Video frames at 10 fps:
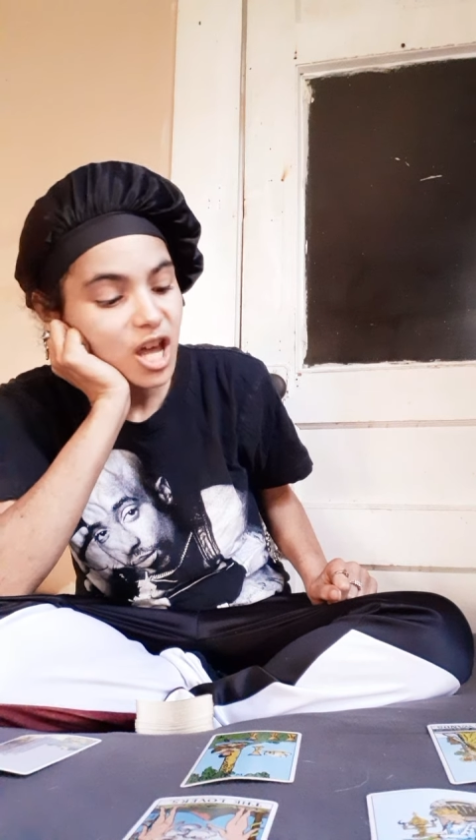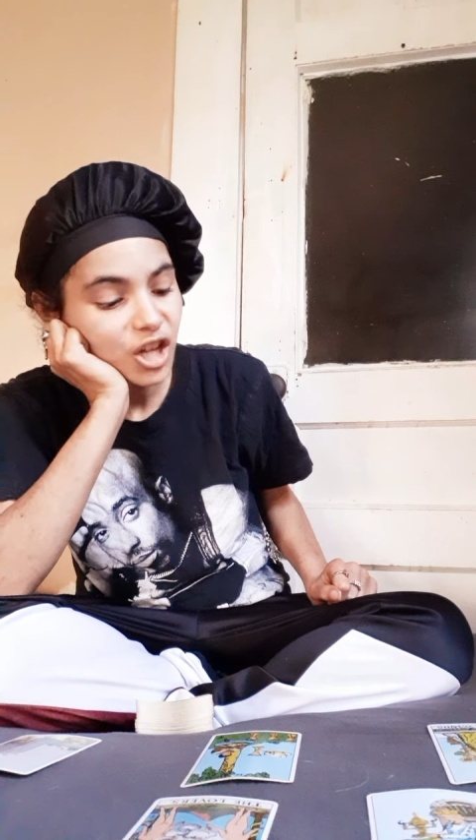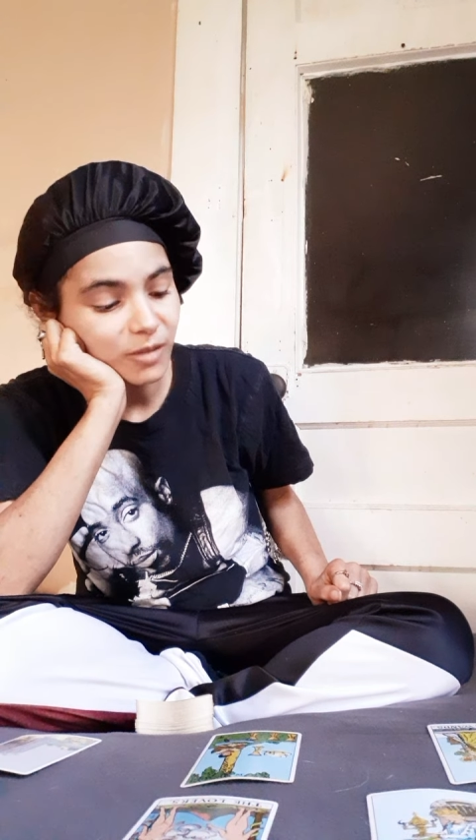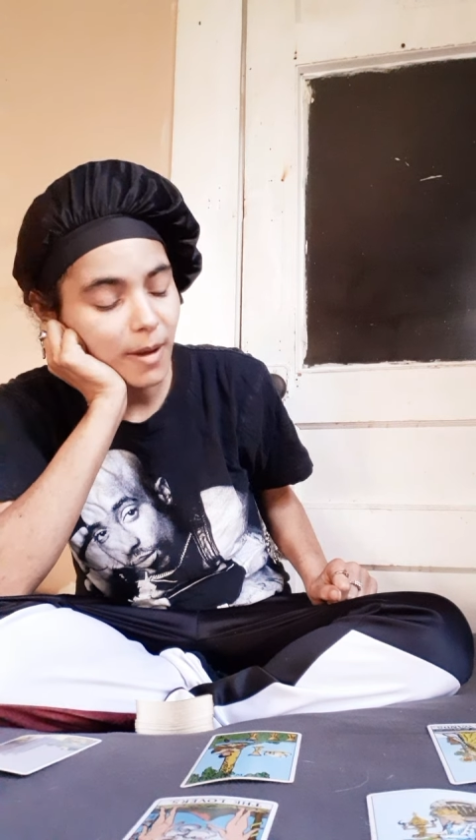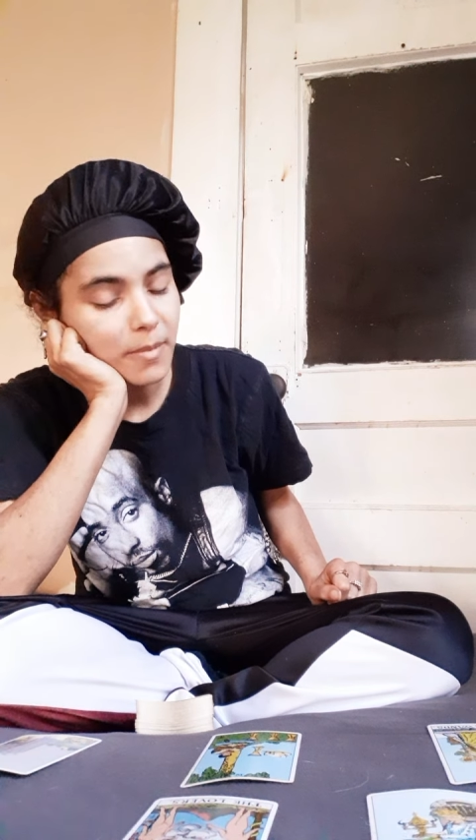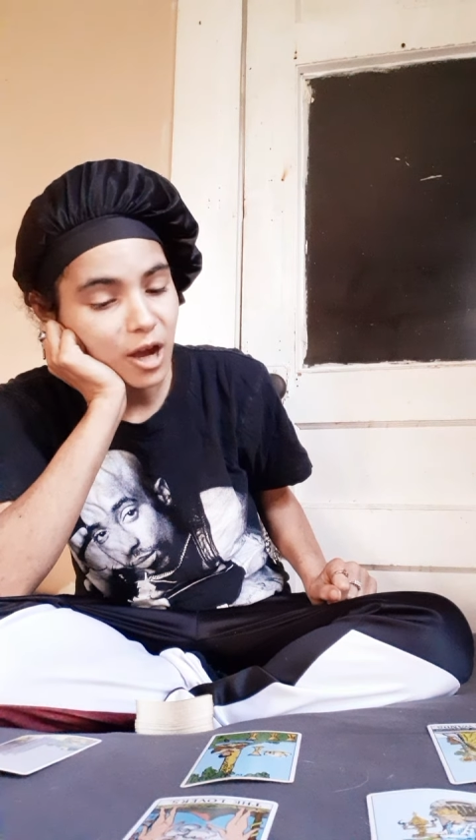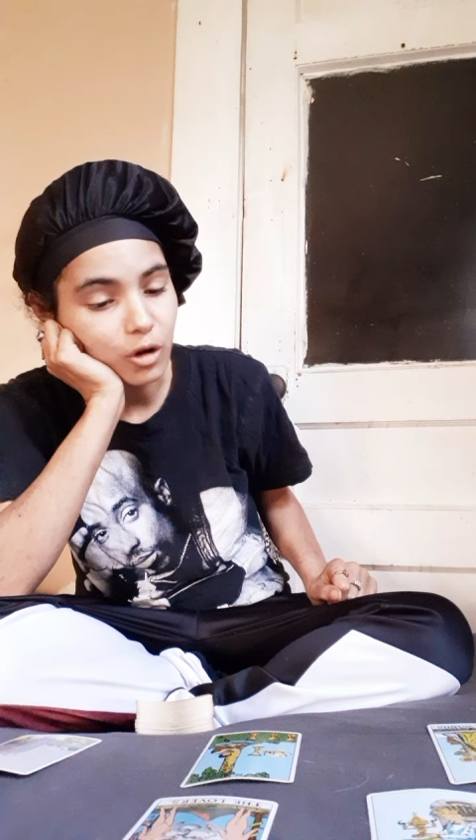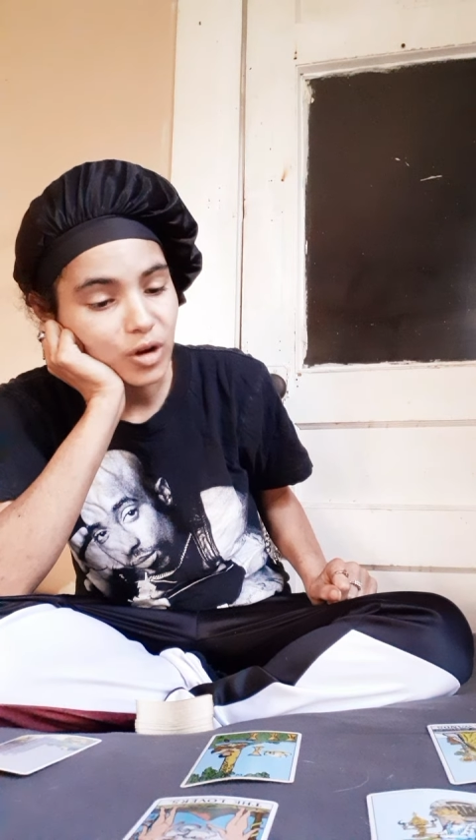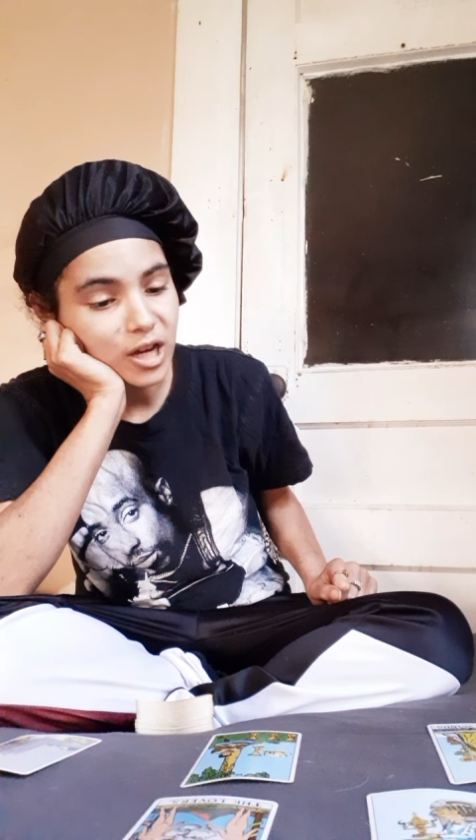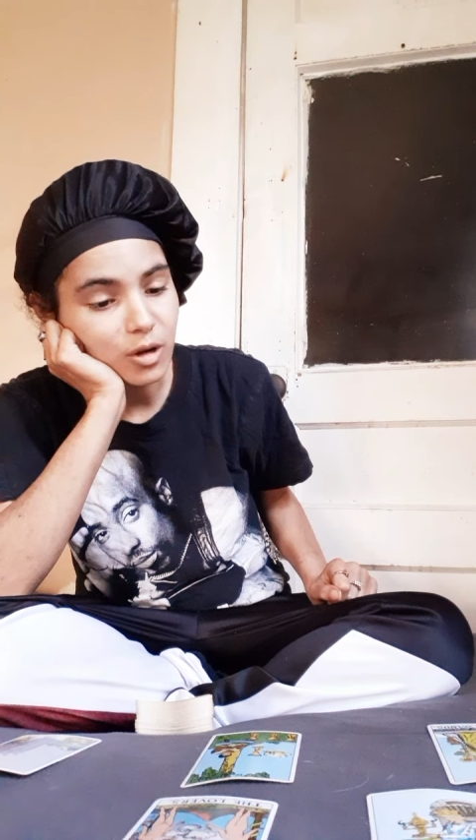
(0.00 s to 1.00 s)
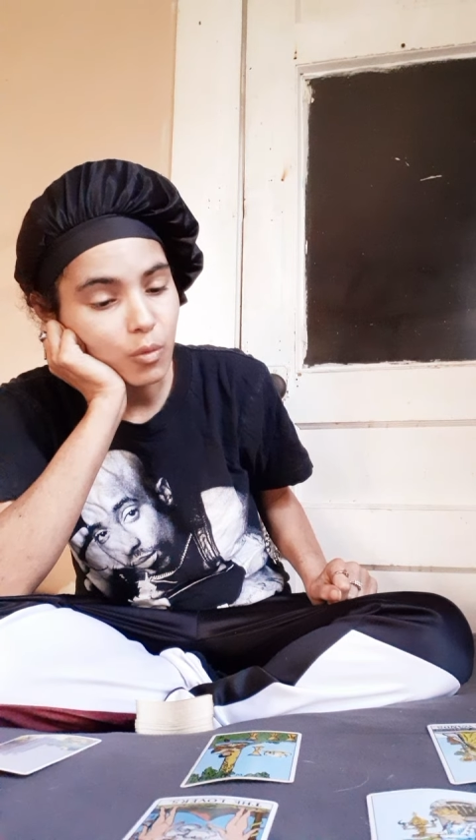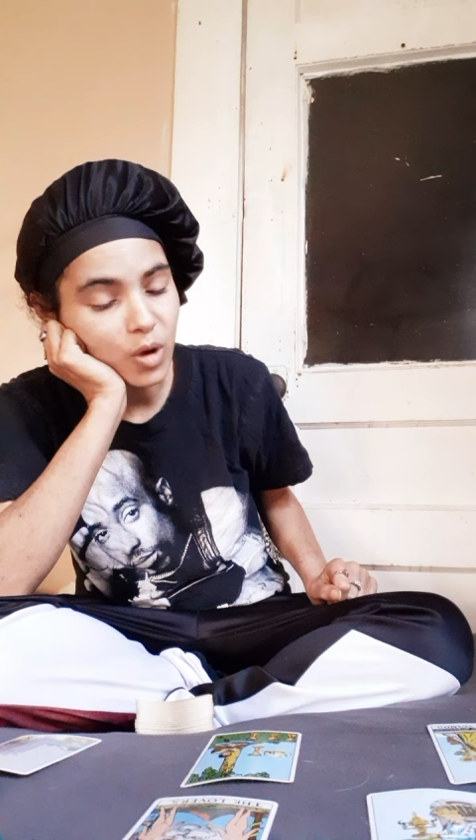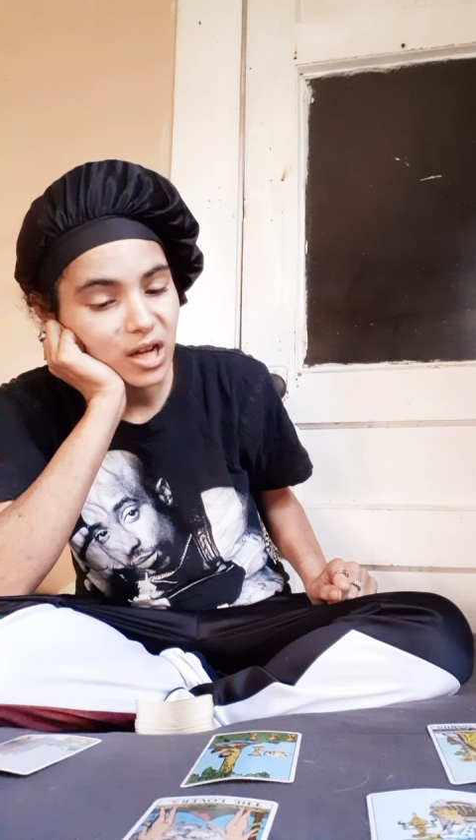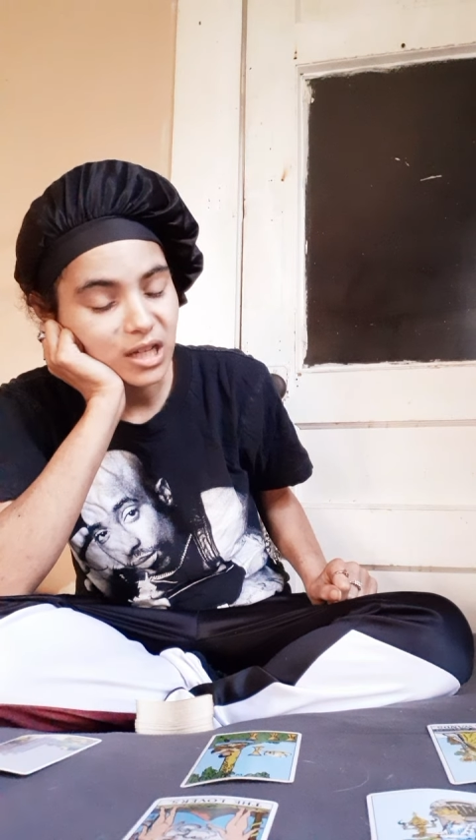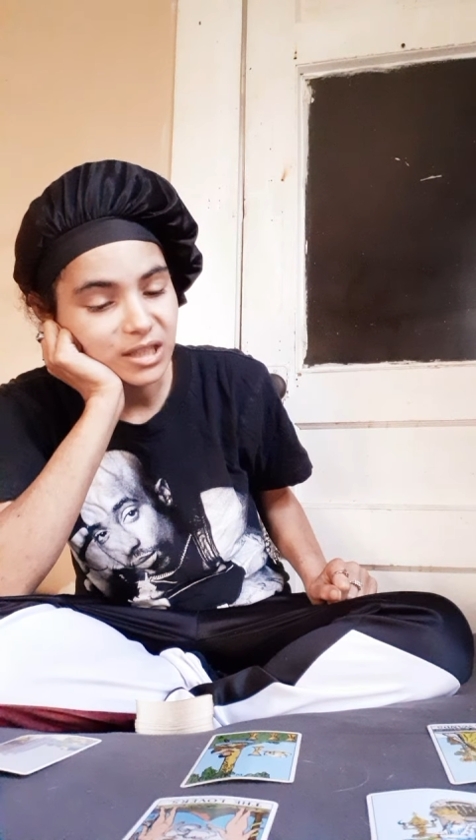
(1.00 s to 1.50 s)
So maybe a queen of
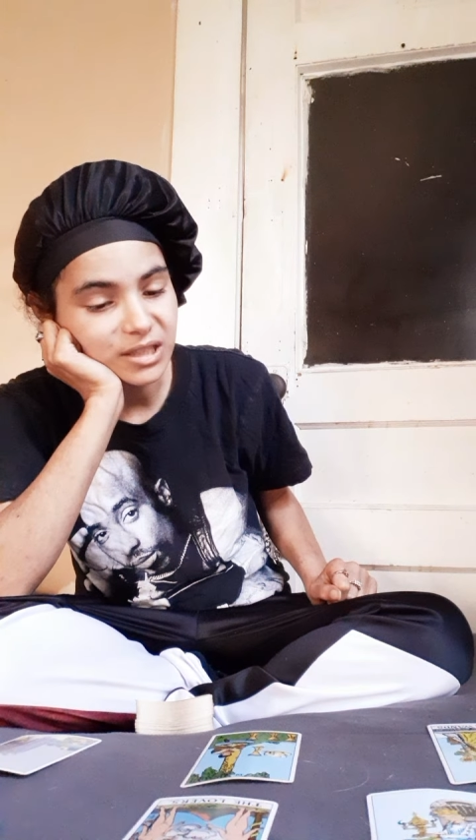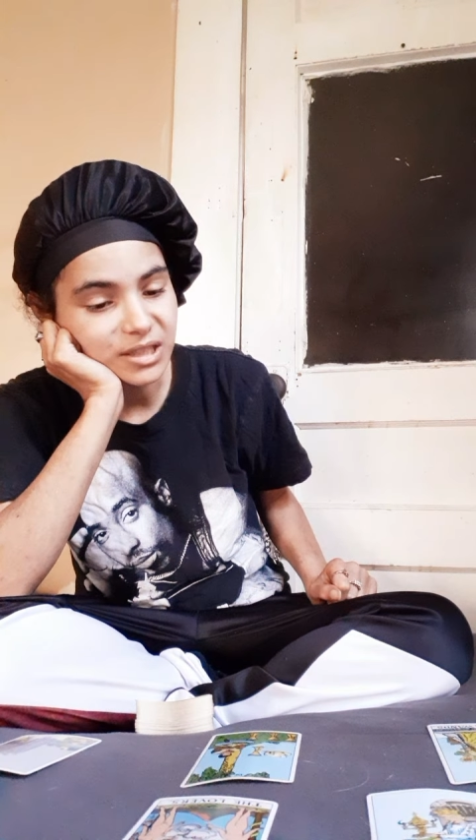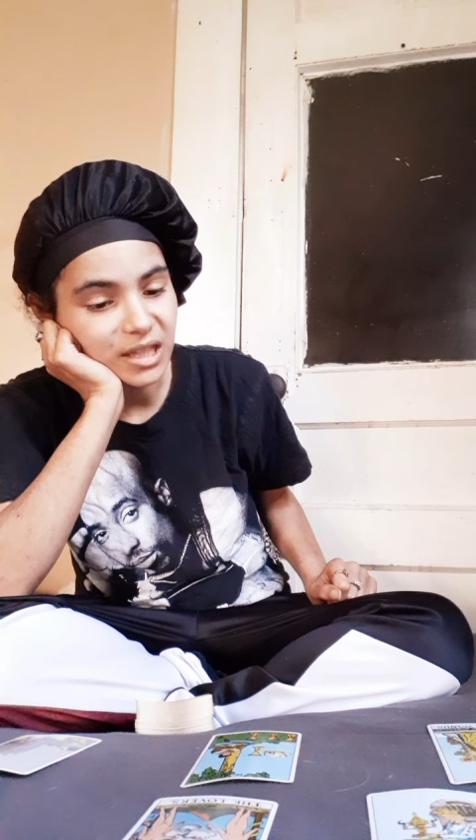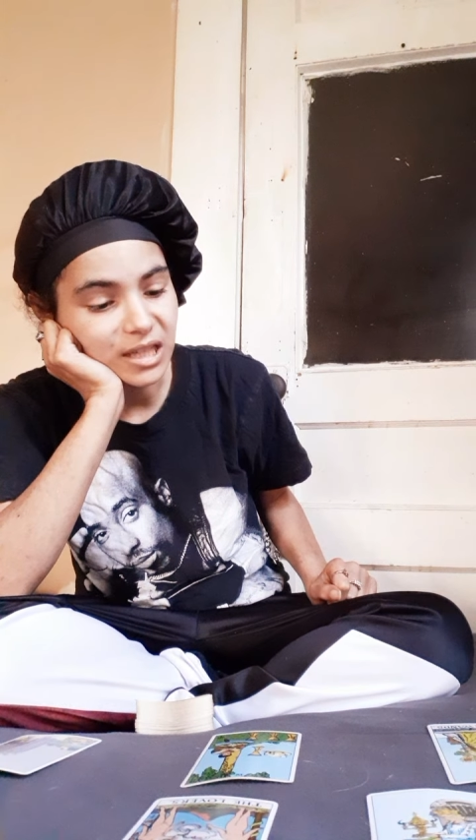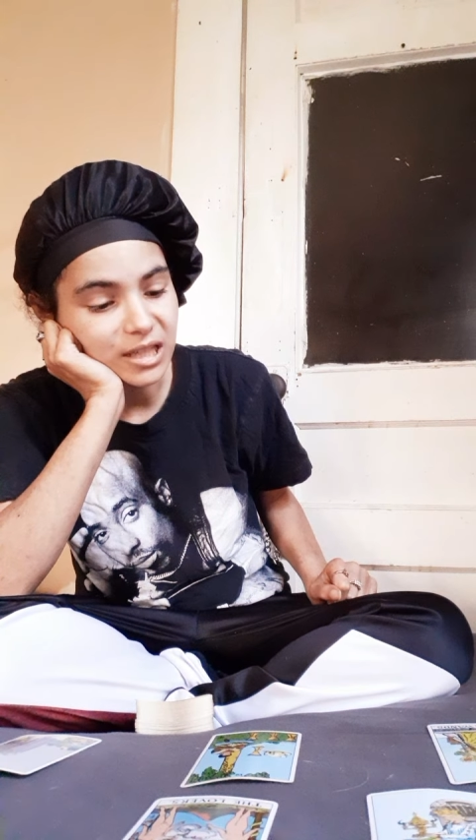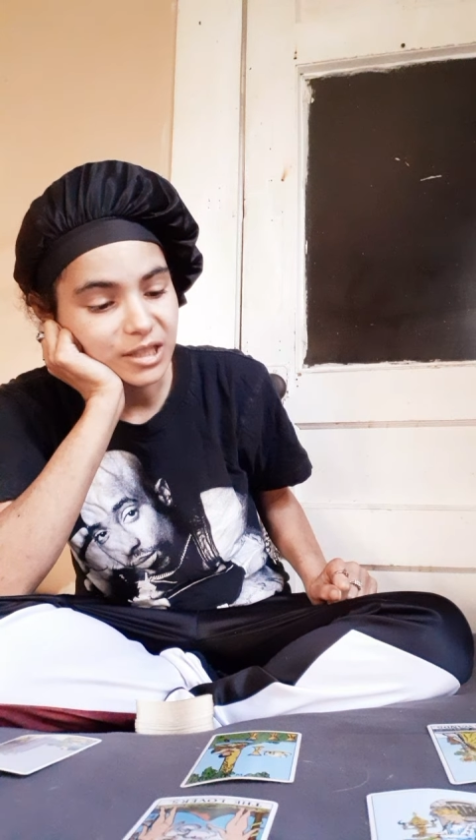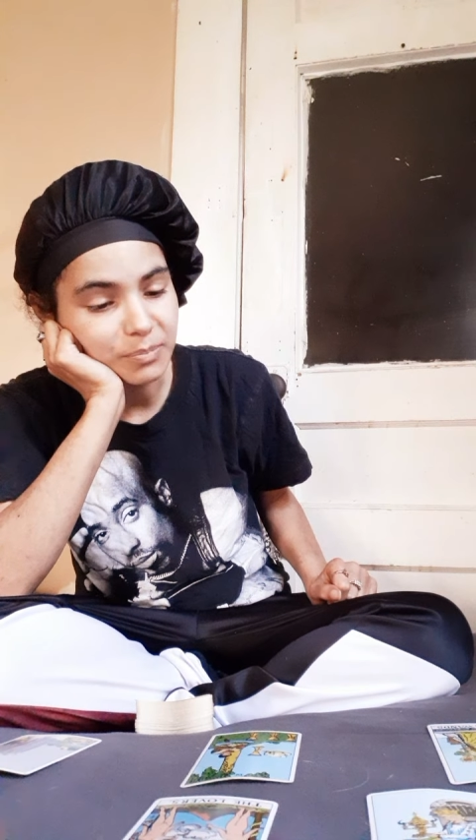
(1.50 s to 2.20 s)
Wands is